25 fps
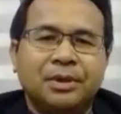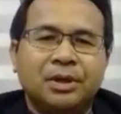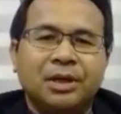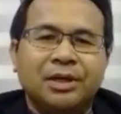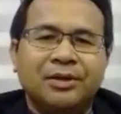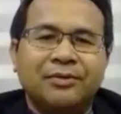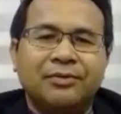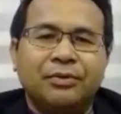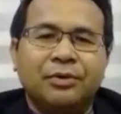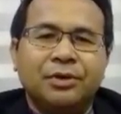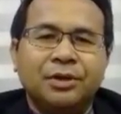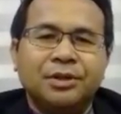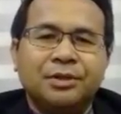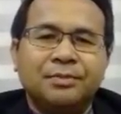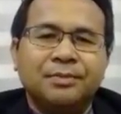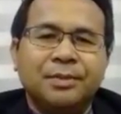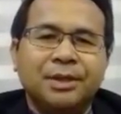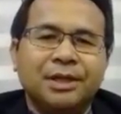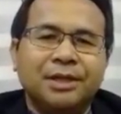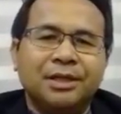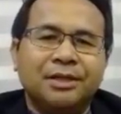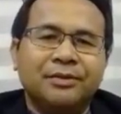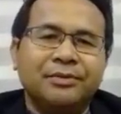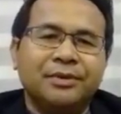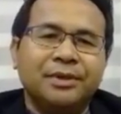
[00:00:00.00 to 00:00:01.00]
enforcement
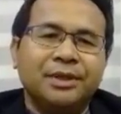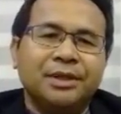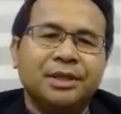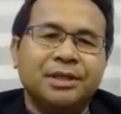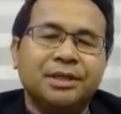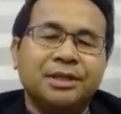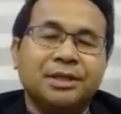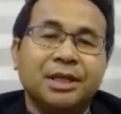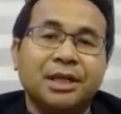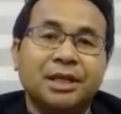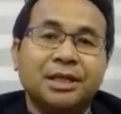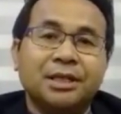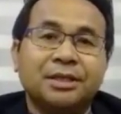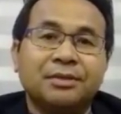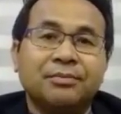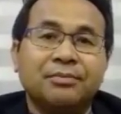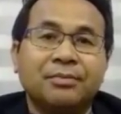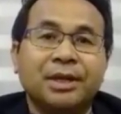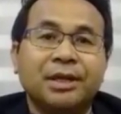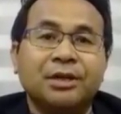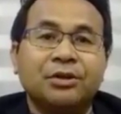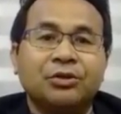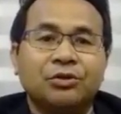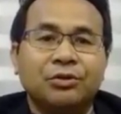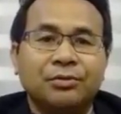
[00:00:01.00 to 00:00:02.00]
activities as
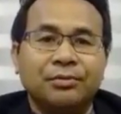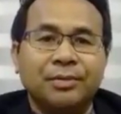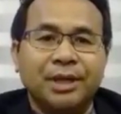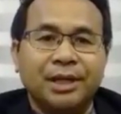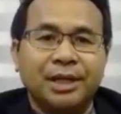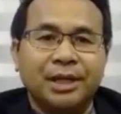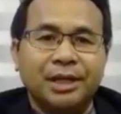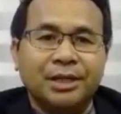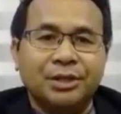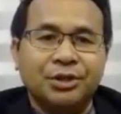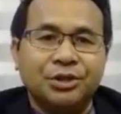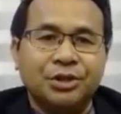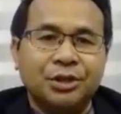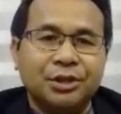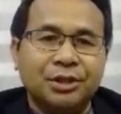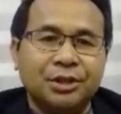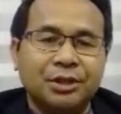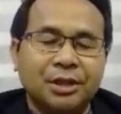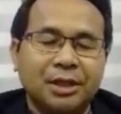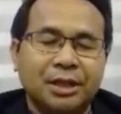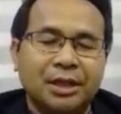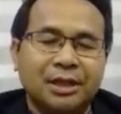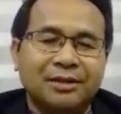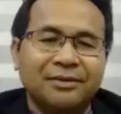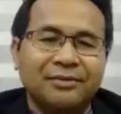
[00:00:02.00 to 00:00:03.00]

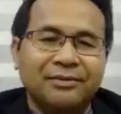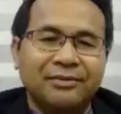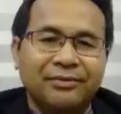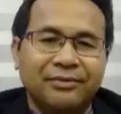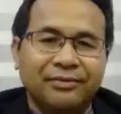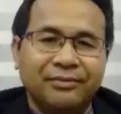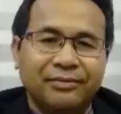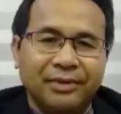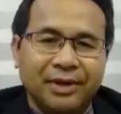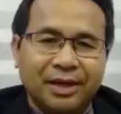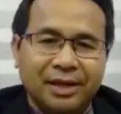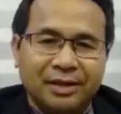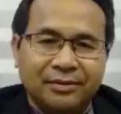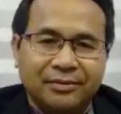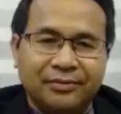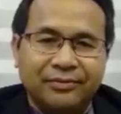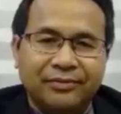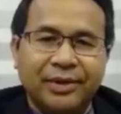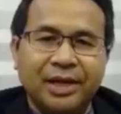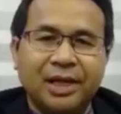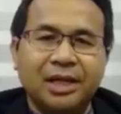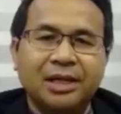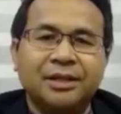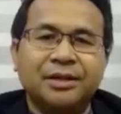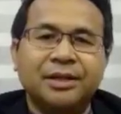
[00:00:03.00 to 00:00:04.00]
micromanaging and
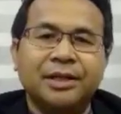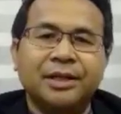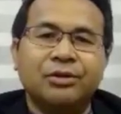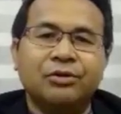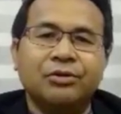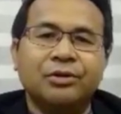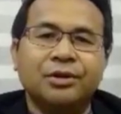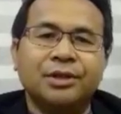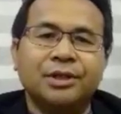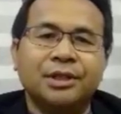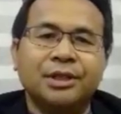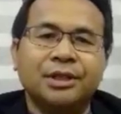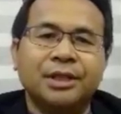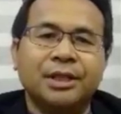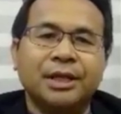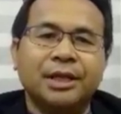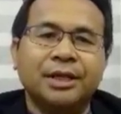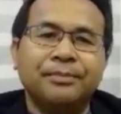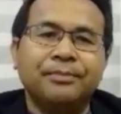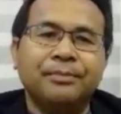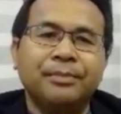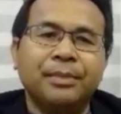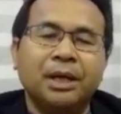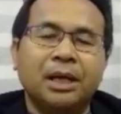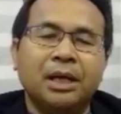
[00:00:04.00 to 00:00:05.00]
unfairly regulating
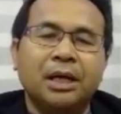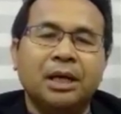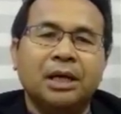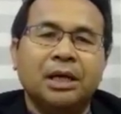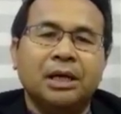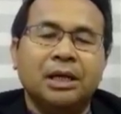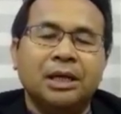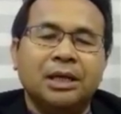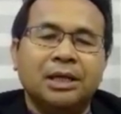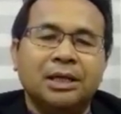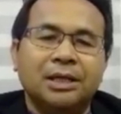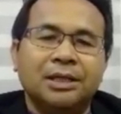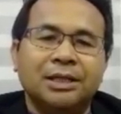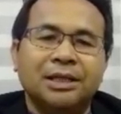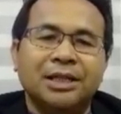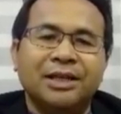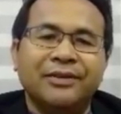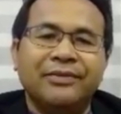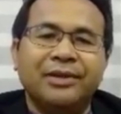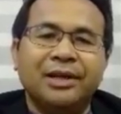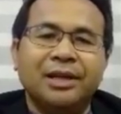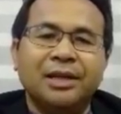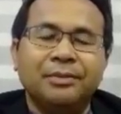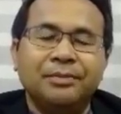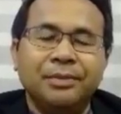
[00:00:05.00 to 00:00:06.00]
them. They
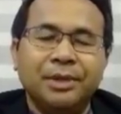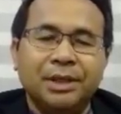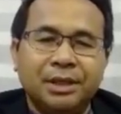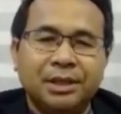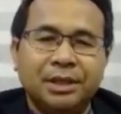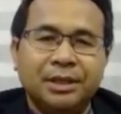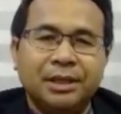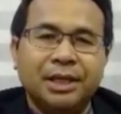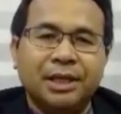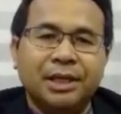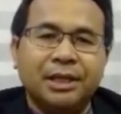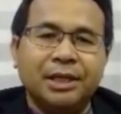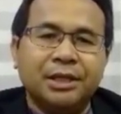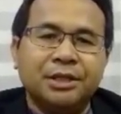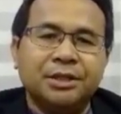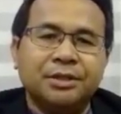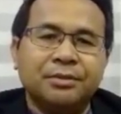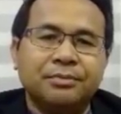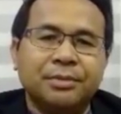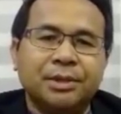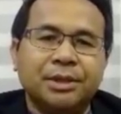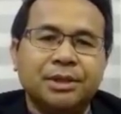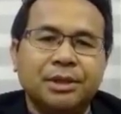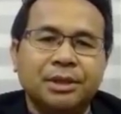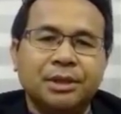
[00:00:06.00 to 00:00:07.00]
have limited
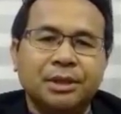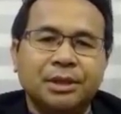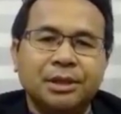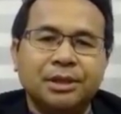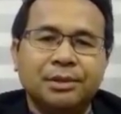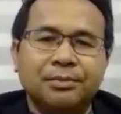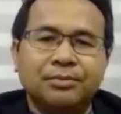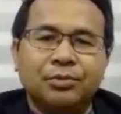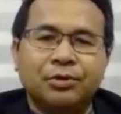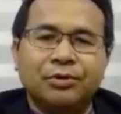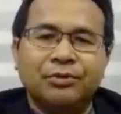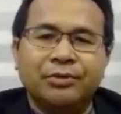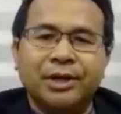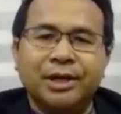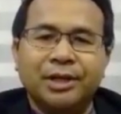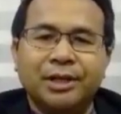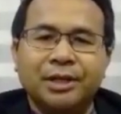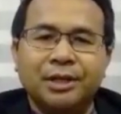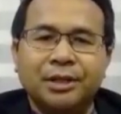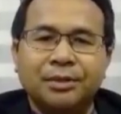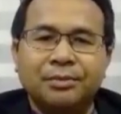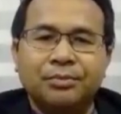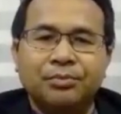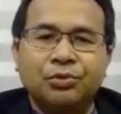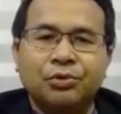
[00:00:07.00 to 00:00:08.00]
engagement in
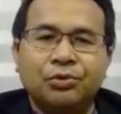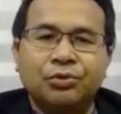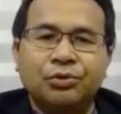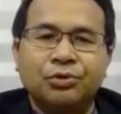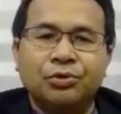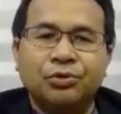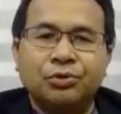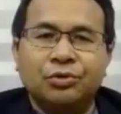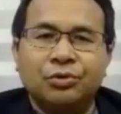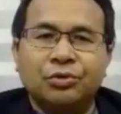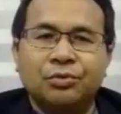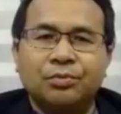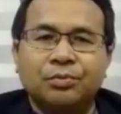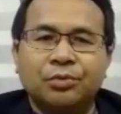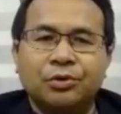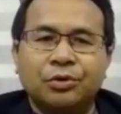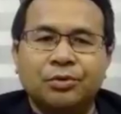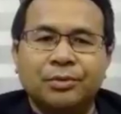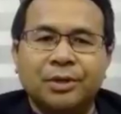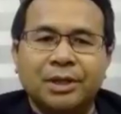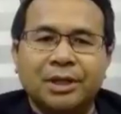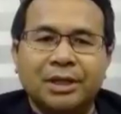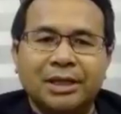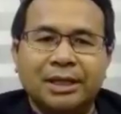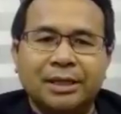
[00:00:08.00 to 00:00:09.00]
providing input to
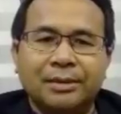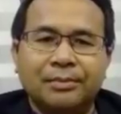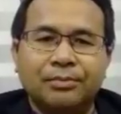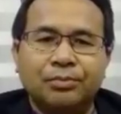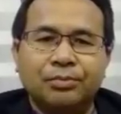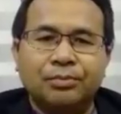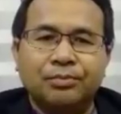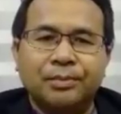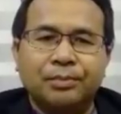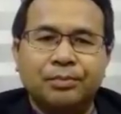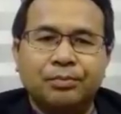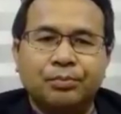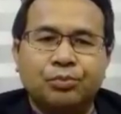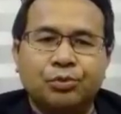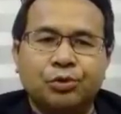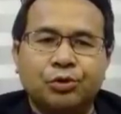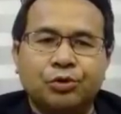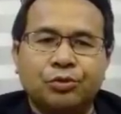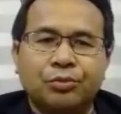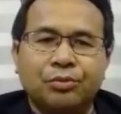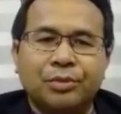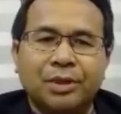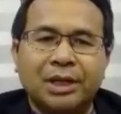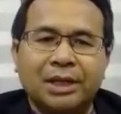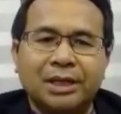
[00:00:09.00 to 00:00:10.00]

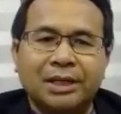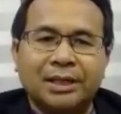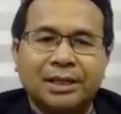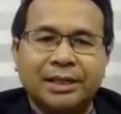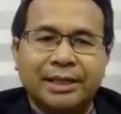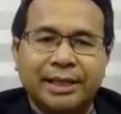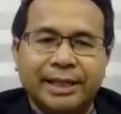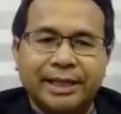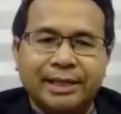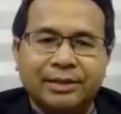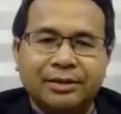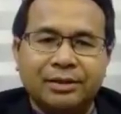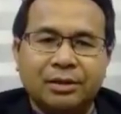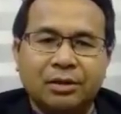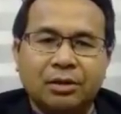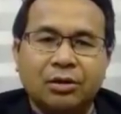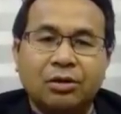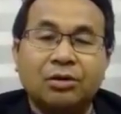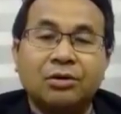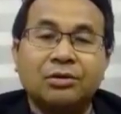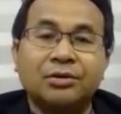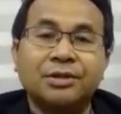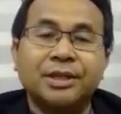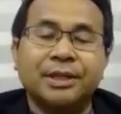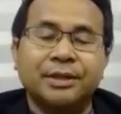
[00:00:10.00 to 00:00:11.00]
promulgate
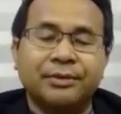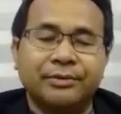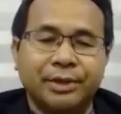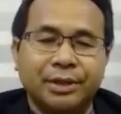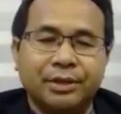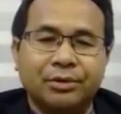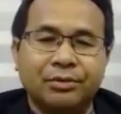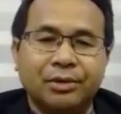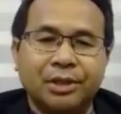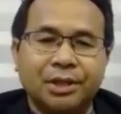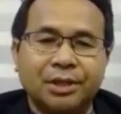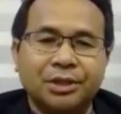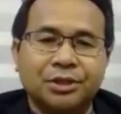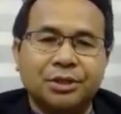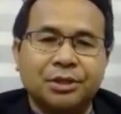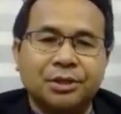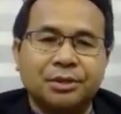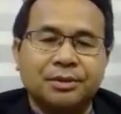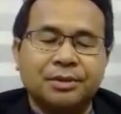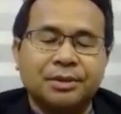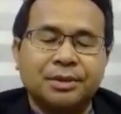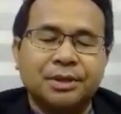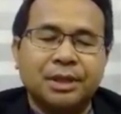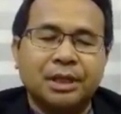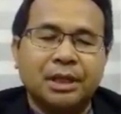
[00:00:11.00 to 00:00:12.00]
laws and
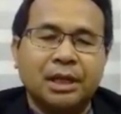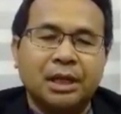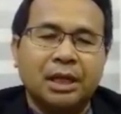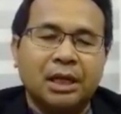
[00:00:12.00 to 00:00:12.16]
regulations.